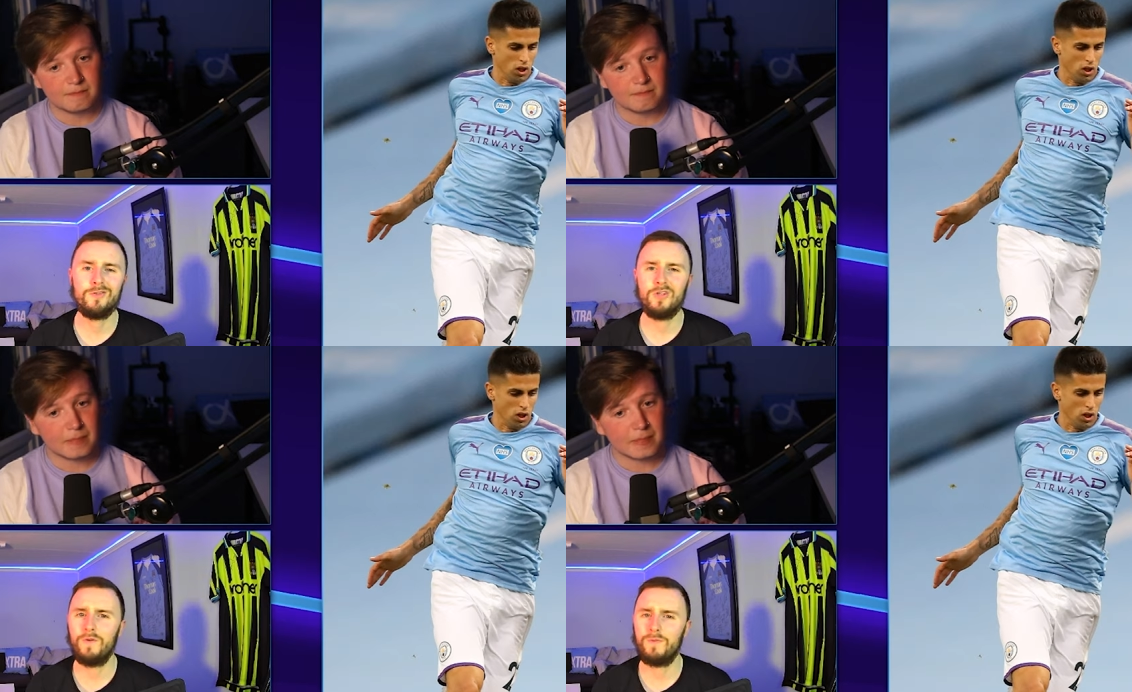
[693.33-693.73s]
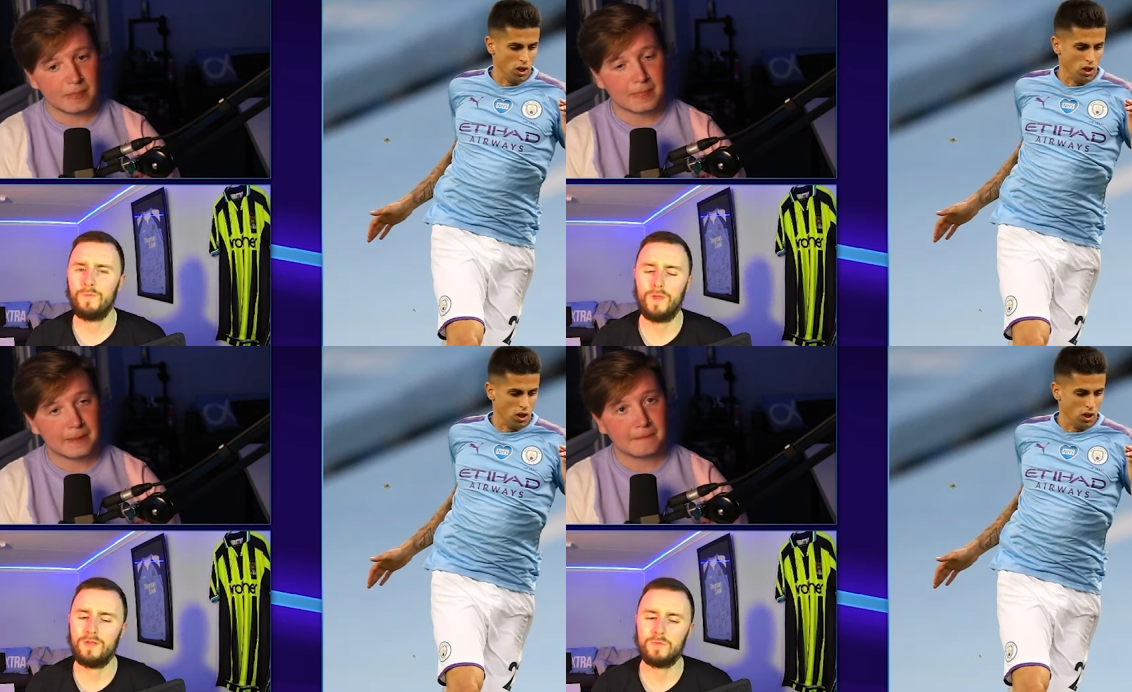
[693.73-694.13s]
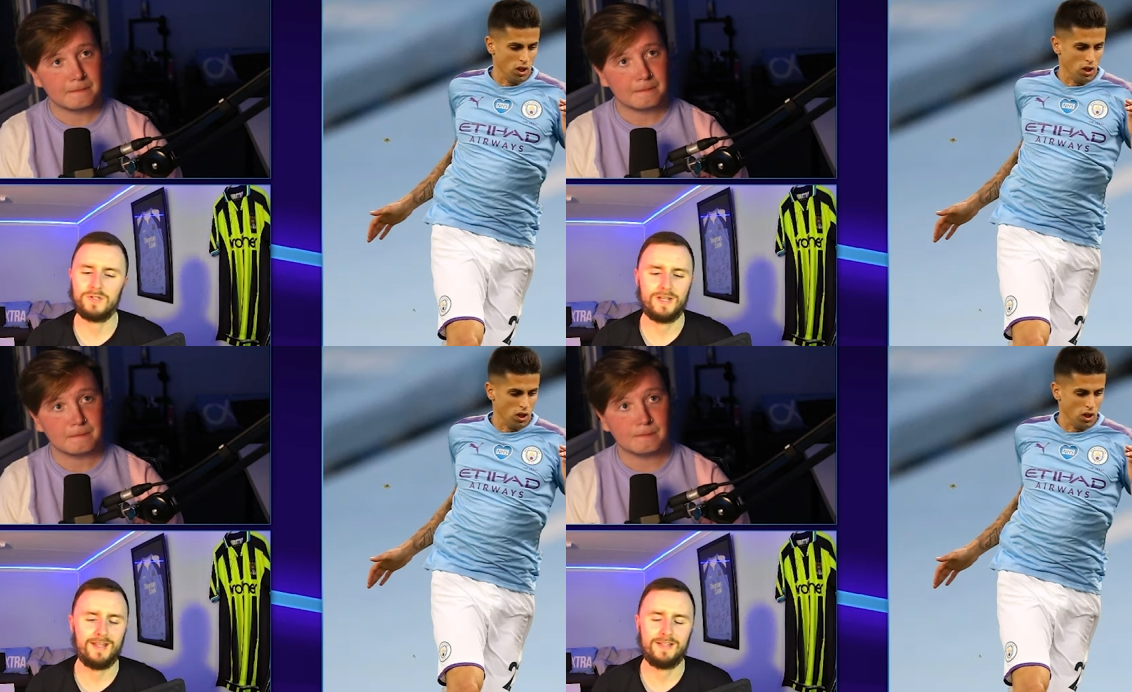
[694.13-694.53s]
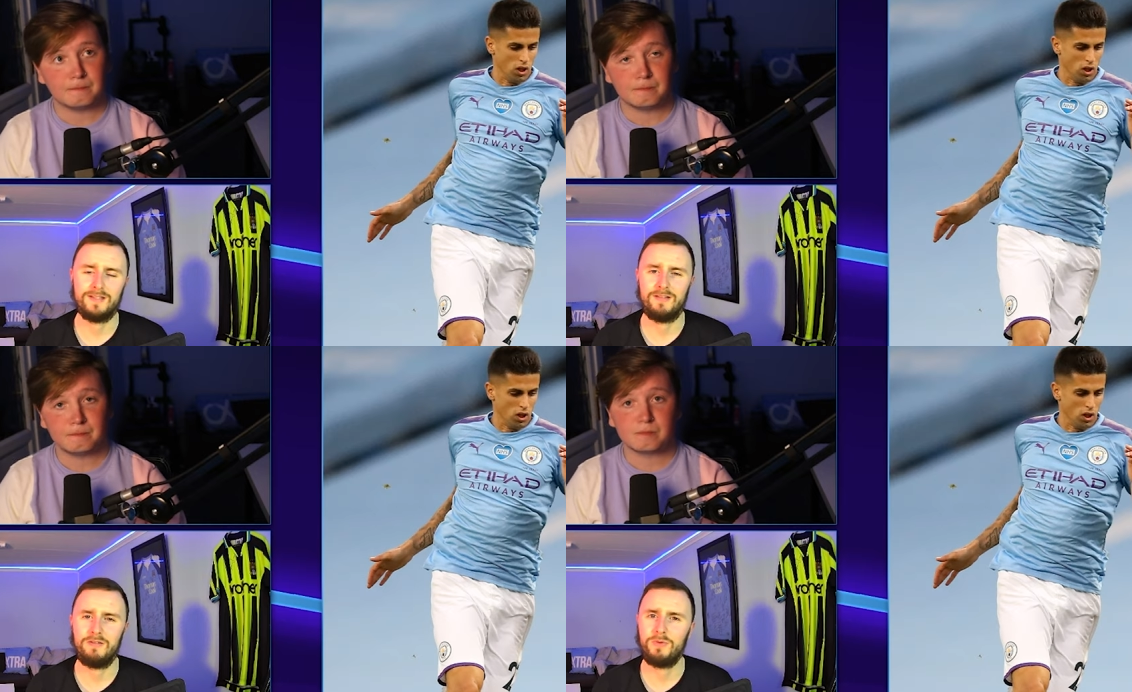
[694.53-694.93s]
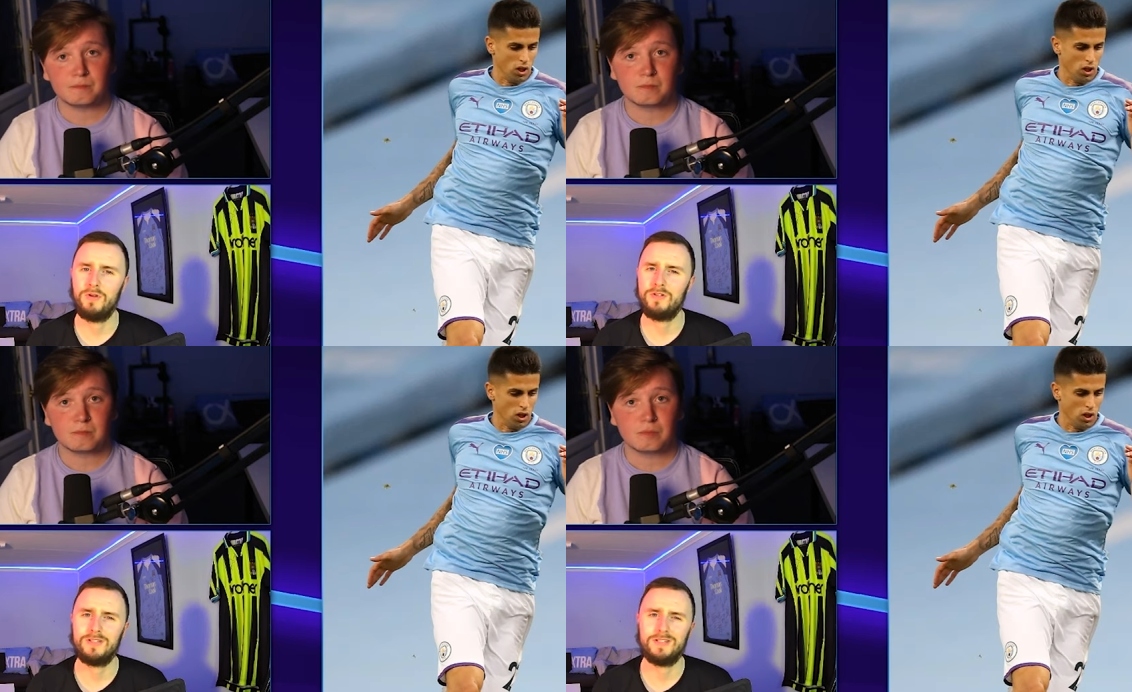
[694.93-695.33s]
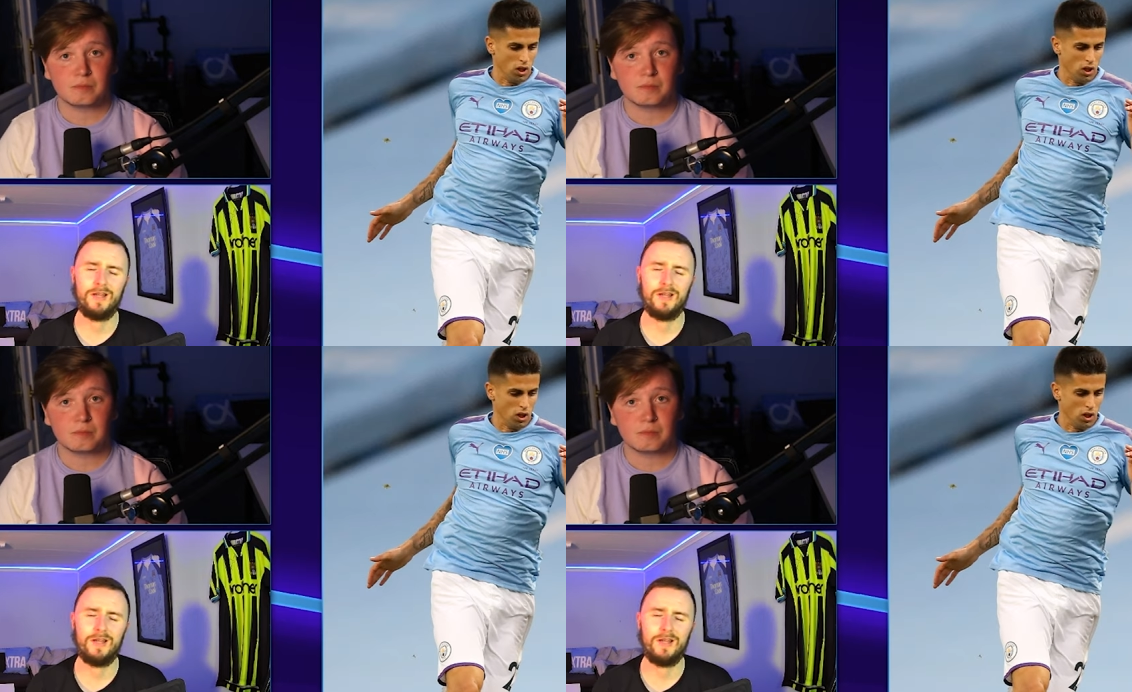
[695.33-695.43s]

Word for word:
Speaker 1: don't know if whether it was a necessary purchase.